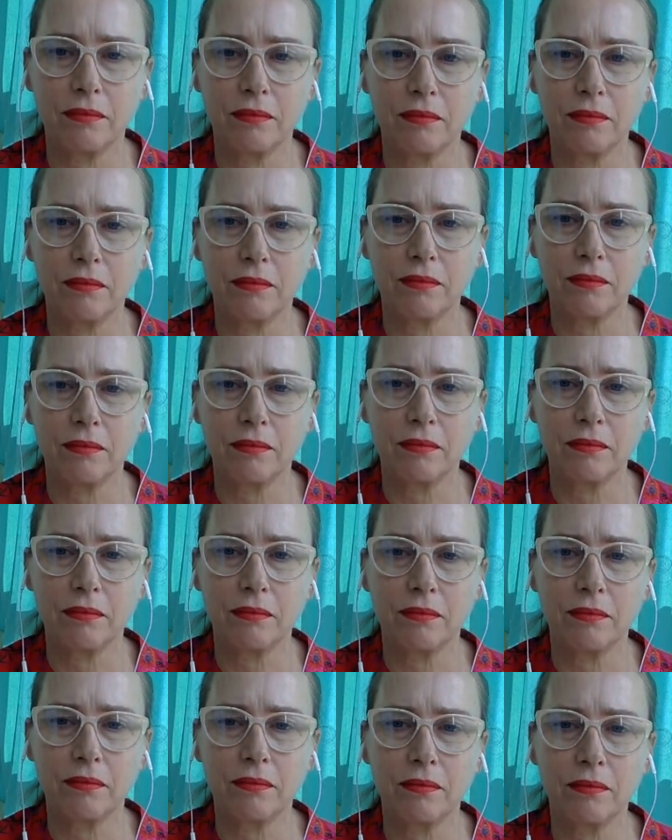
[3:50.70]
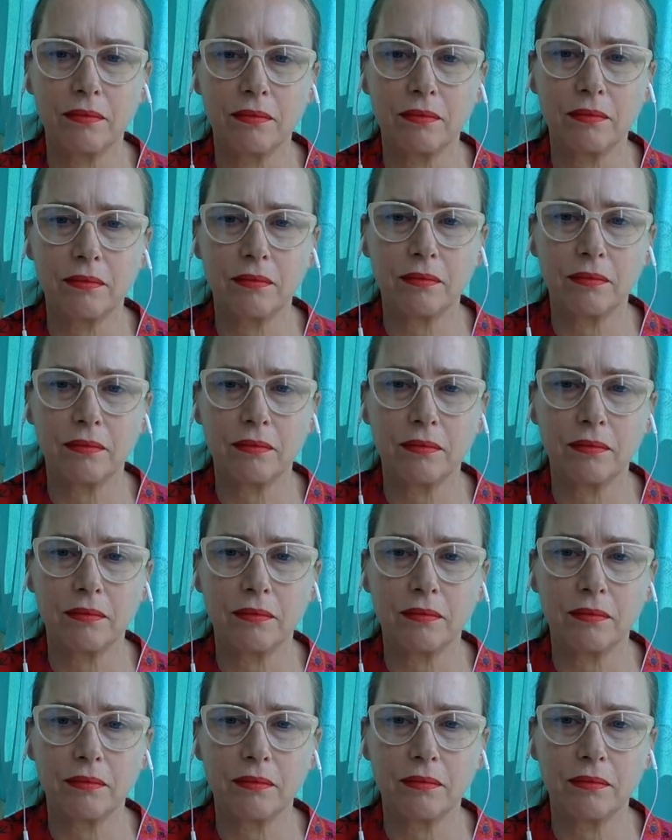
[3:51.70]

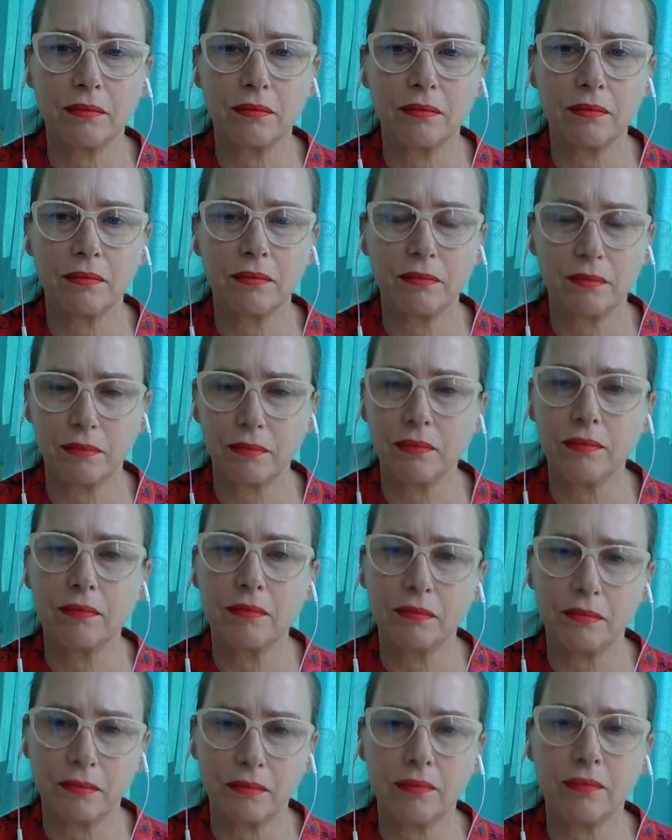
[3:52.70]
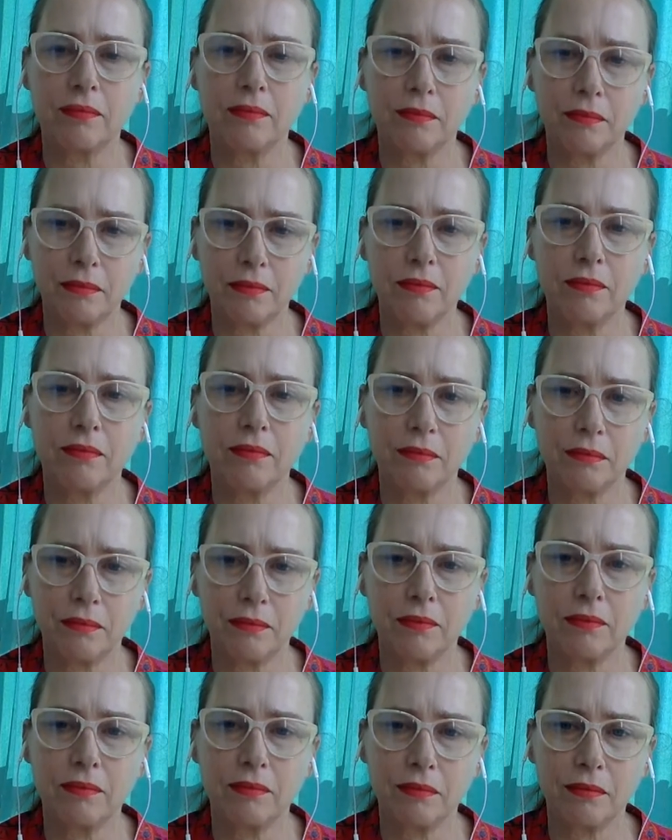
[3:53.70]

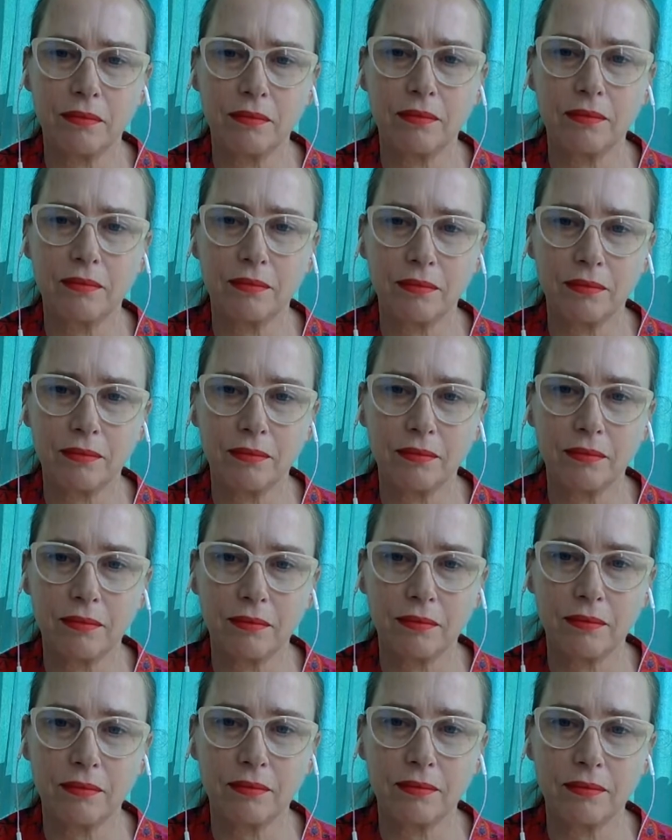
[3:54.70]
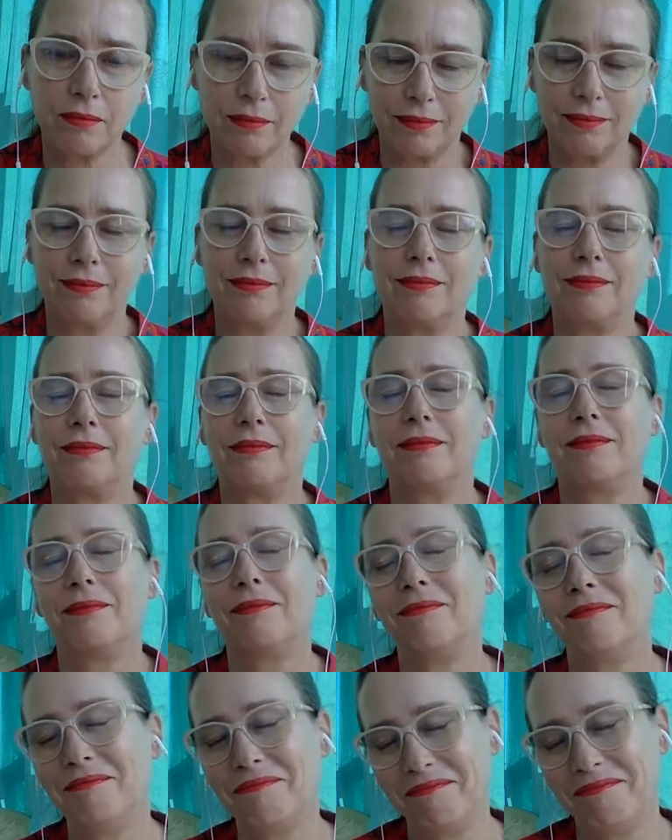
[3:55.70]

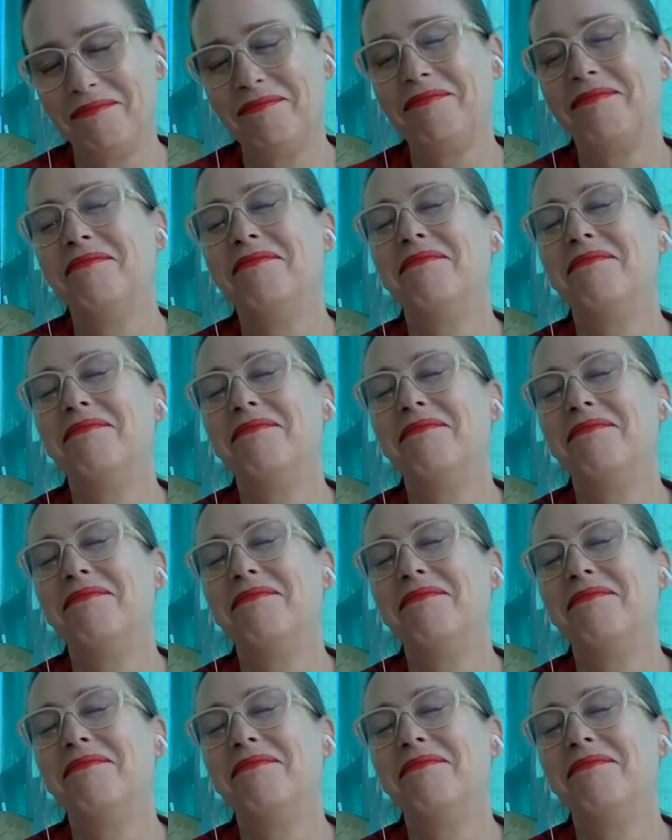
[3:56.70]
(silent)